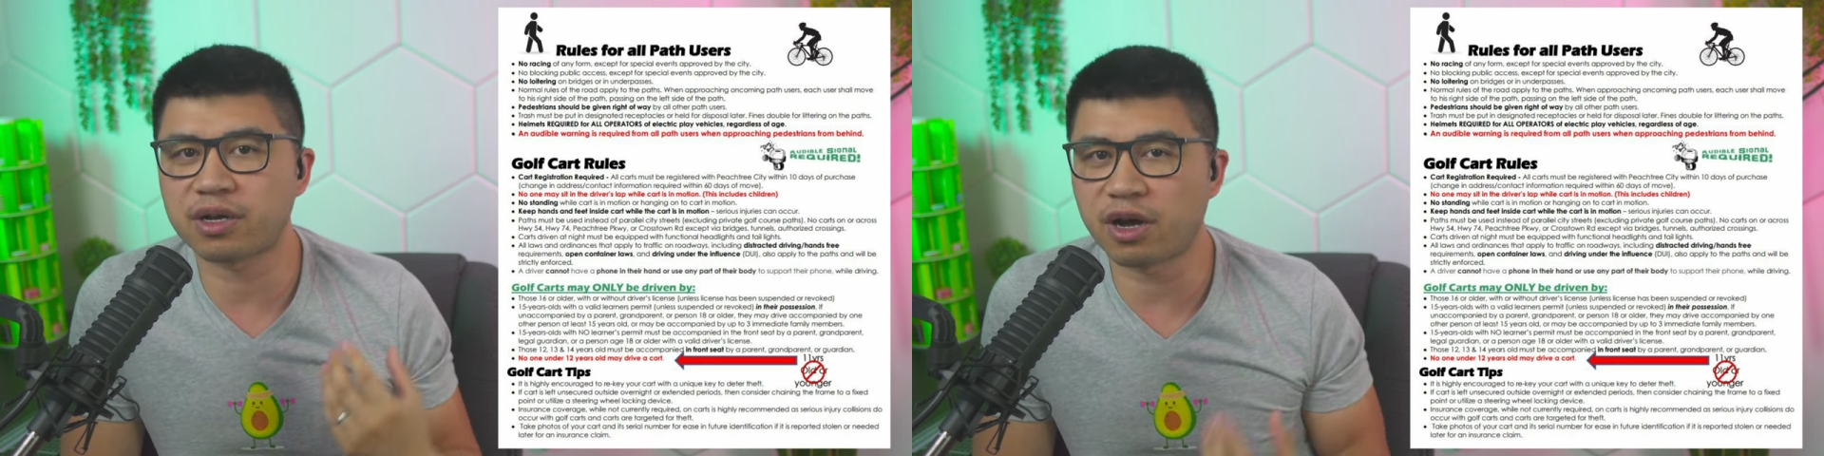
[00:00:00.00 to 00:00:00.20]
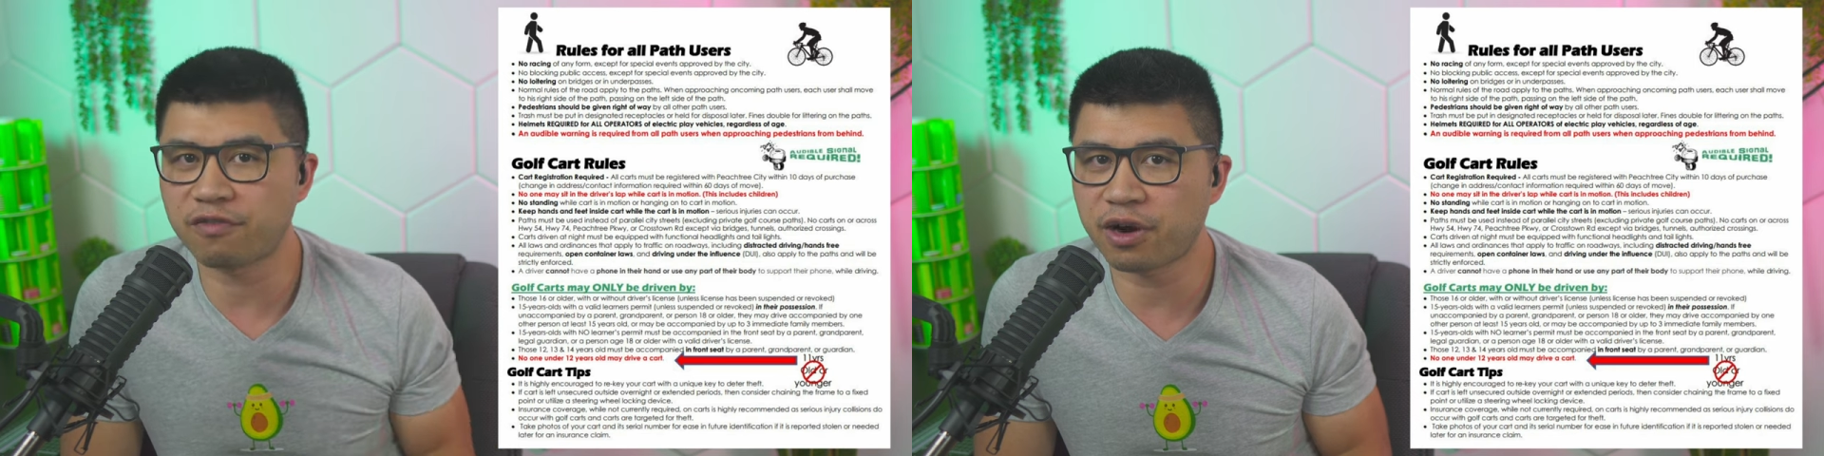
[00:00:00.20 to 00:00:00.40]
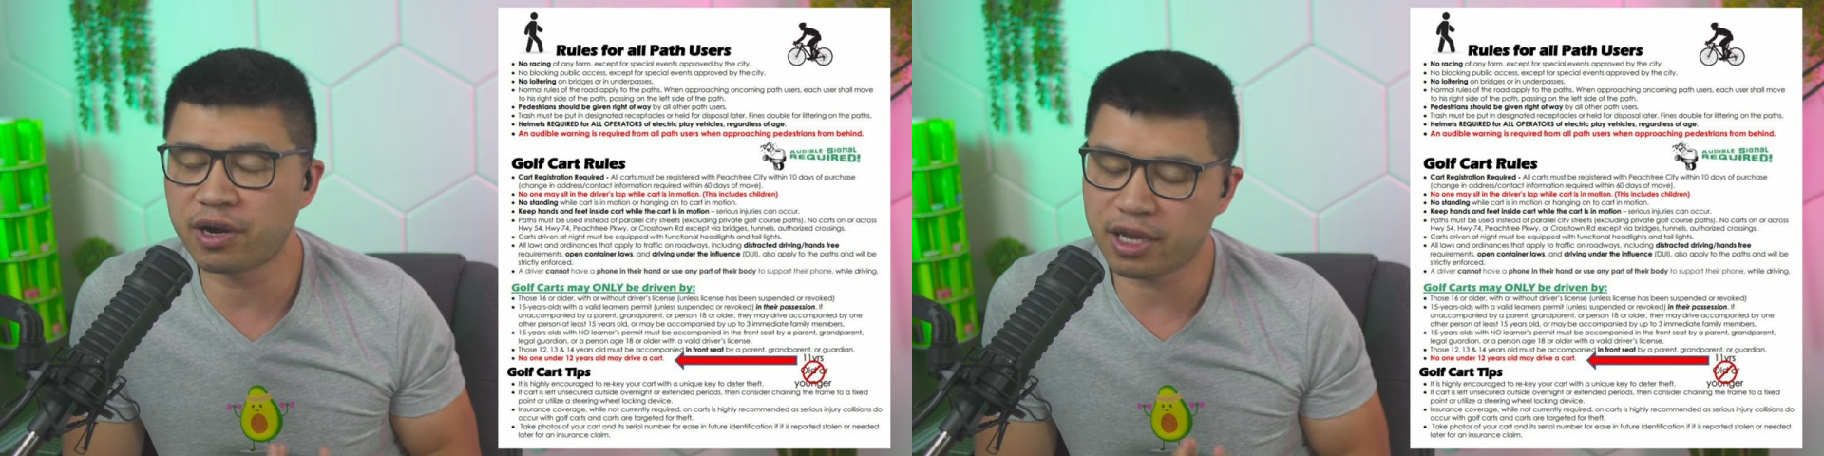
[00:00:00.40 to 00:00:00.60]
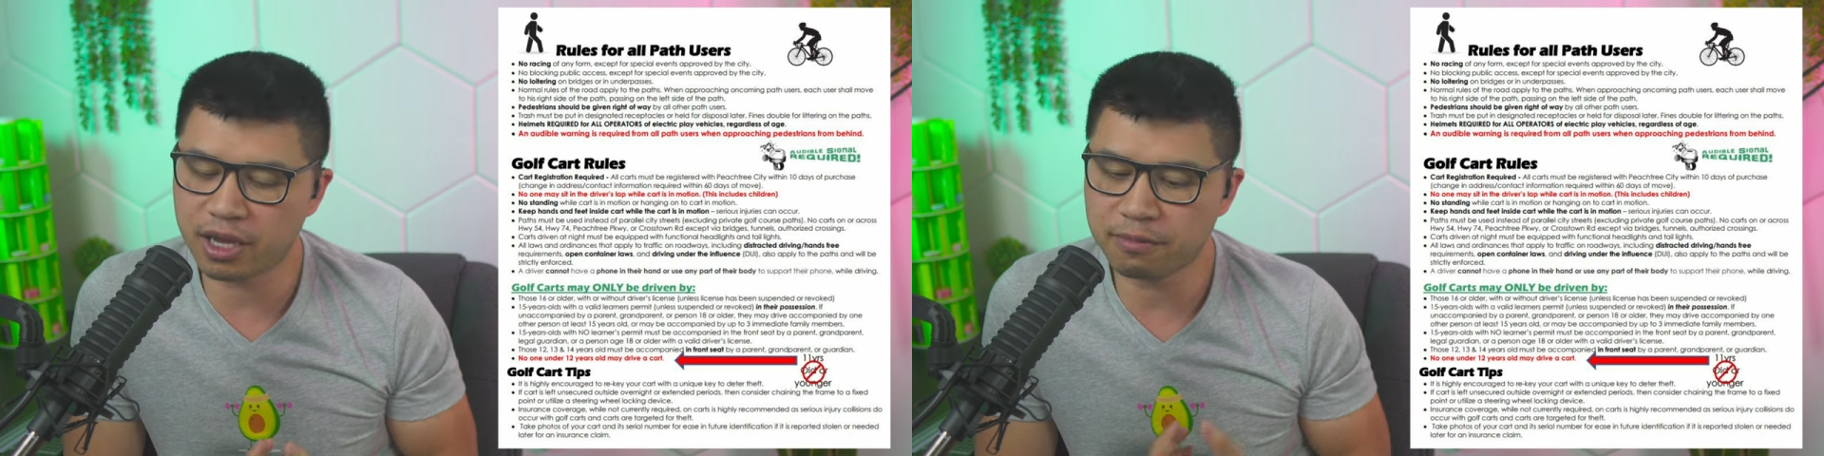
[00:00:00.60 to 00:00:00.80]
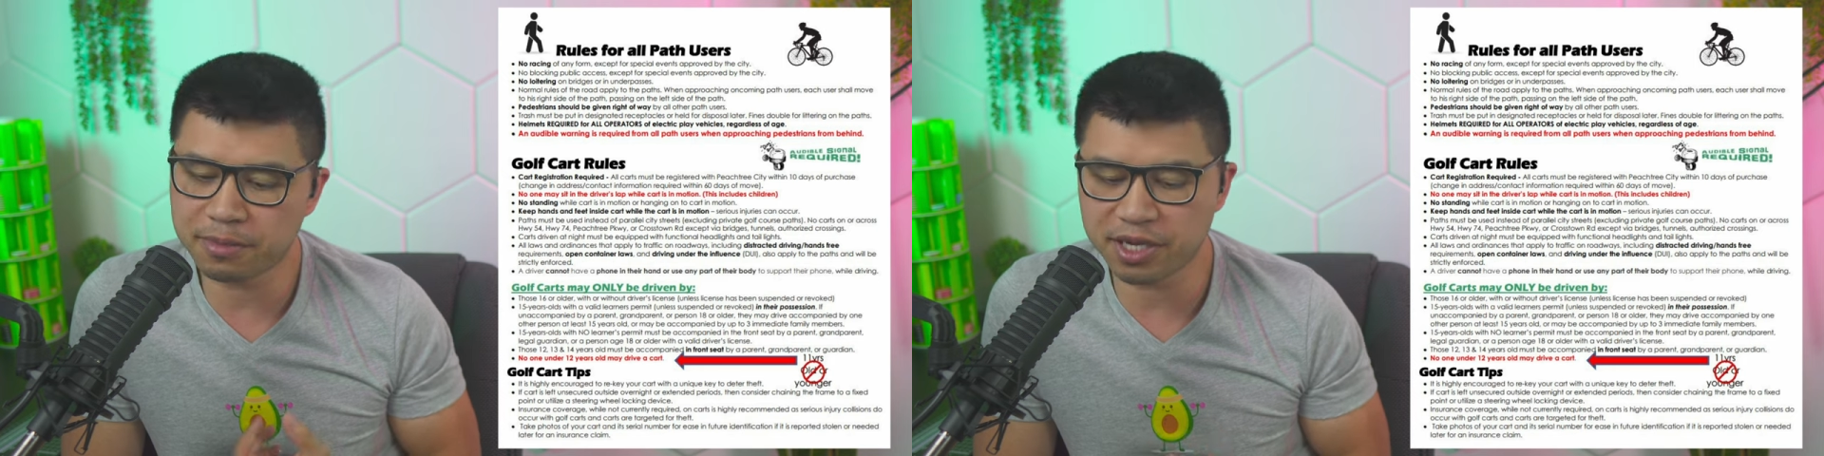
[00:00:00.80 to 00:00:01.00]
golf cart
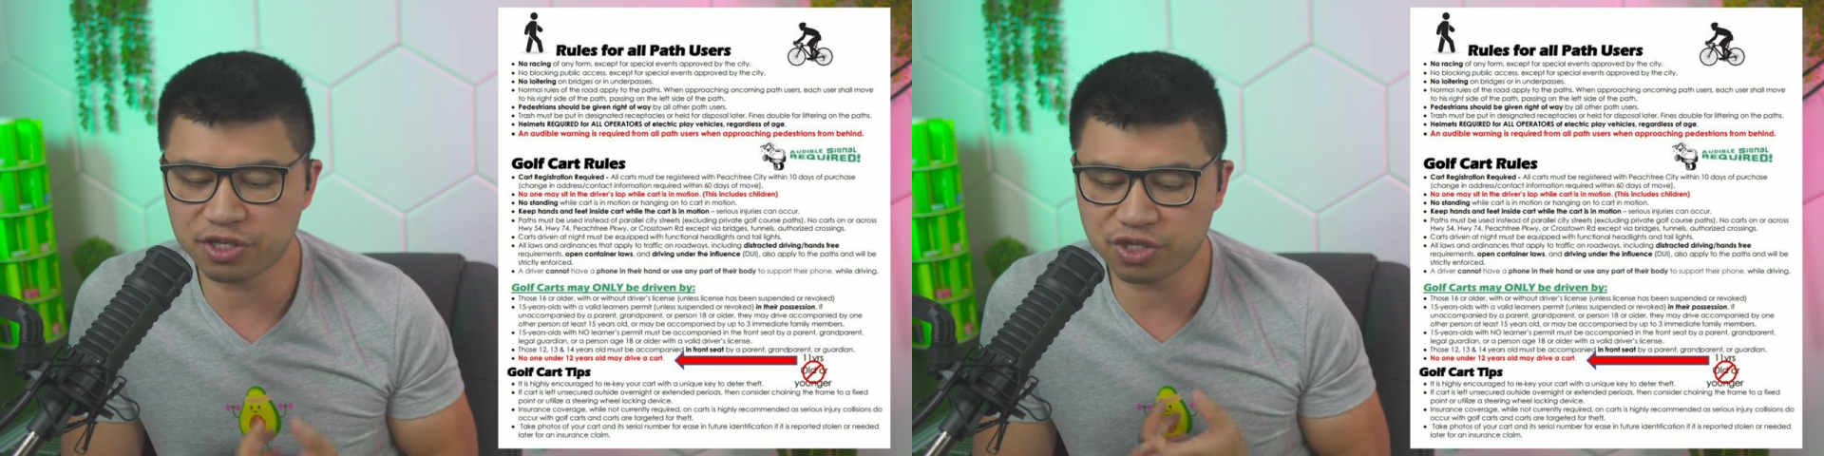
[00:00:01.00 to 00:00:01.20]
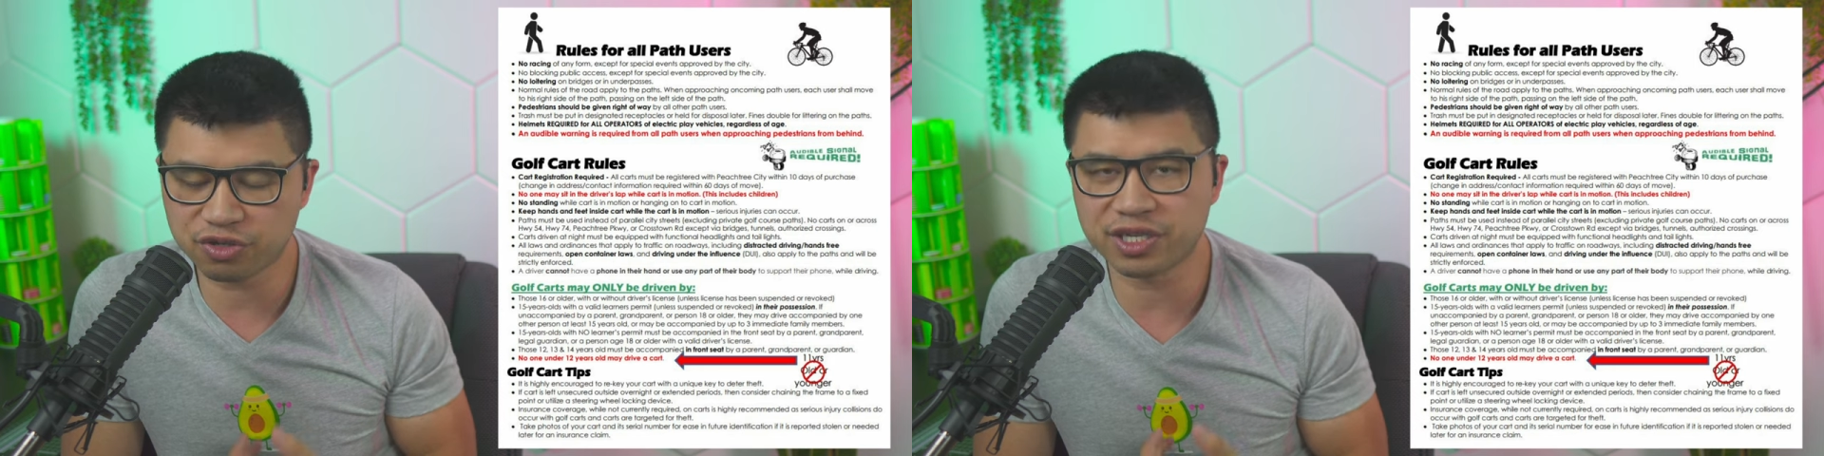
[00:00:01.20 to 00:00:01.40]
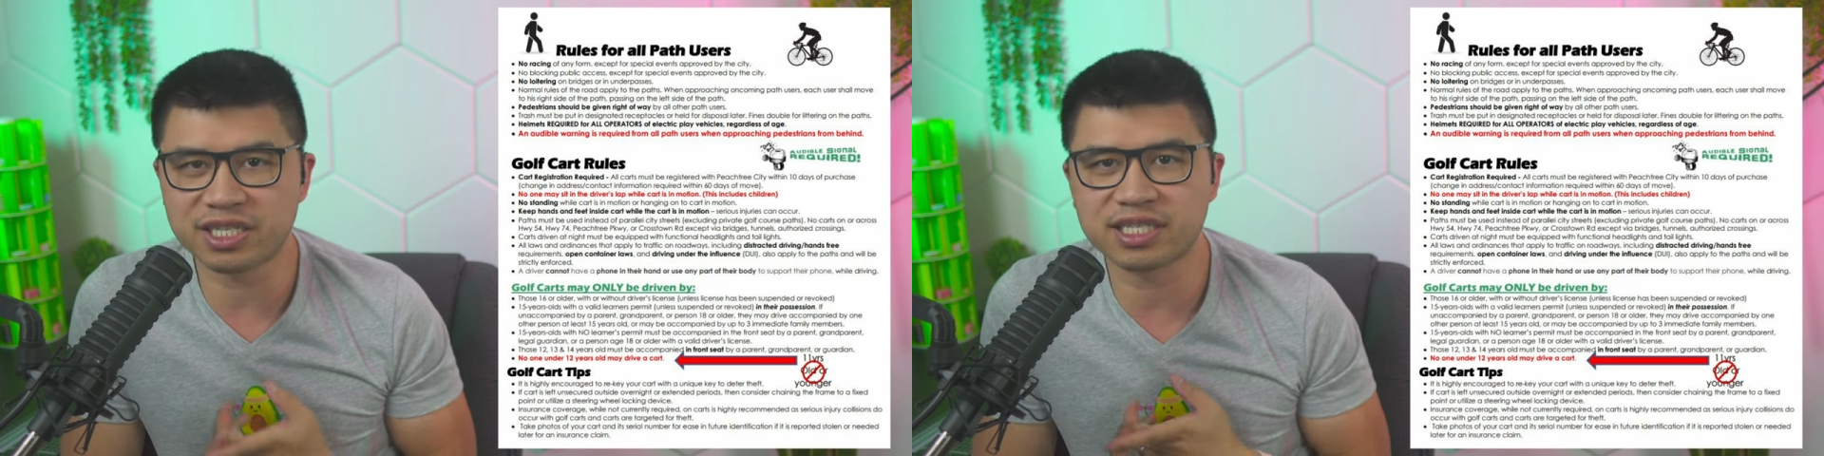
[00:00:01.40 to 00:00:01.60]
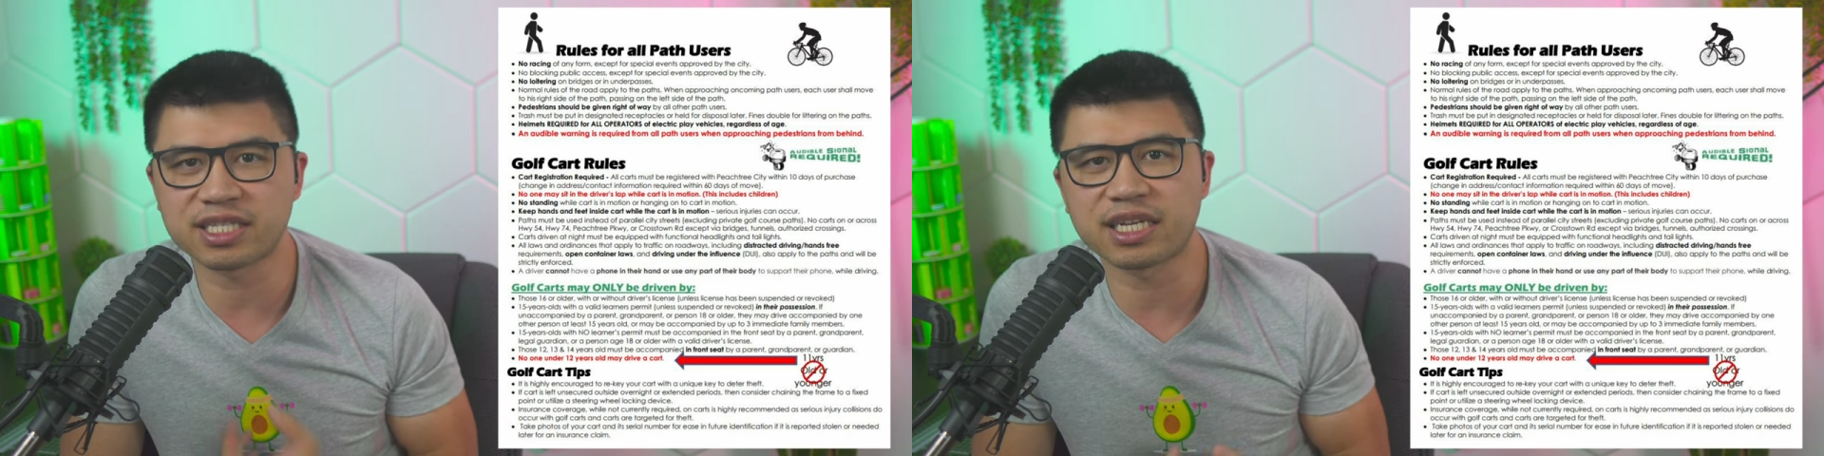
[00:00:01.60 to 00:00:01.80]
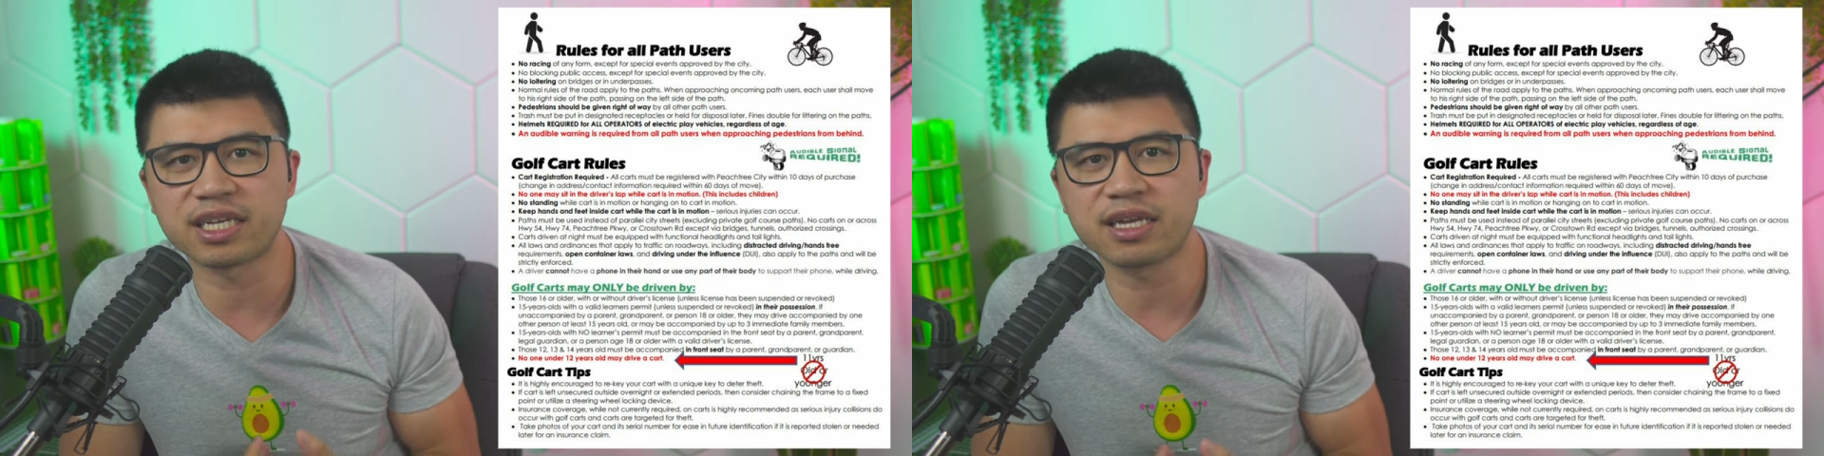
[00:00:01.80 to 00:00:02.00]
in Peachtree
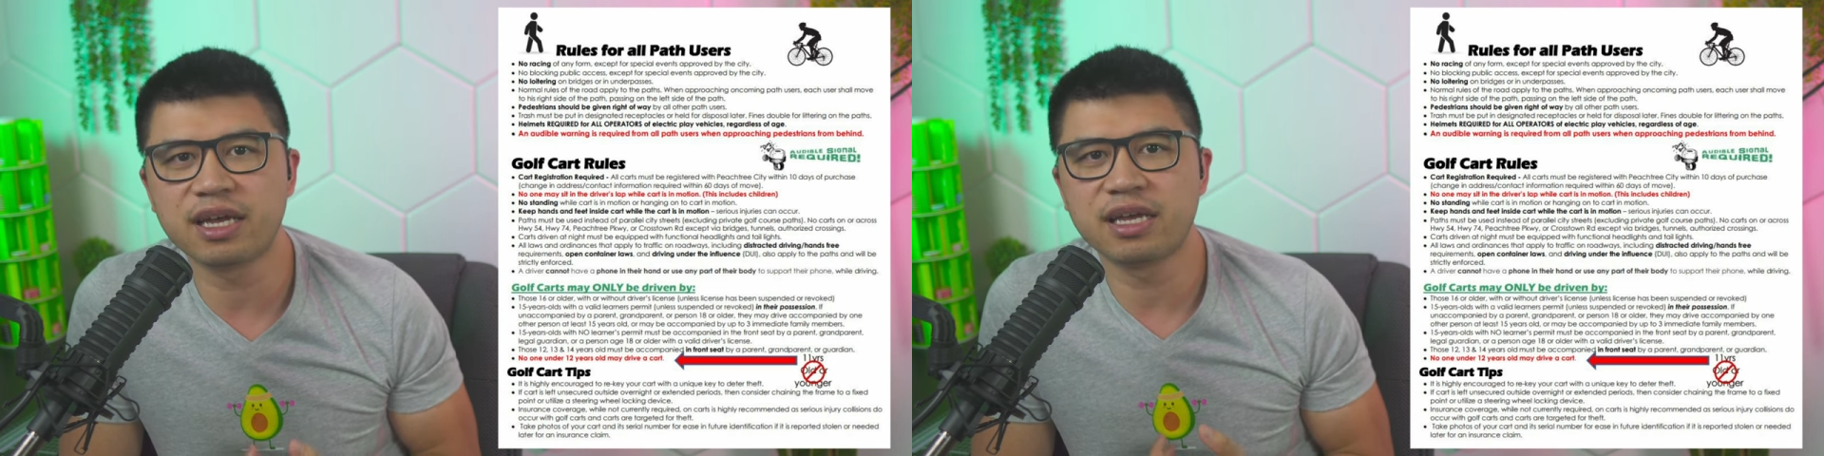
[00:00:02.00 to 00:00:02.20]
City,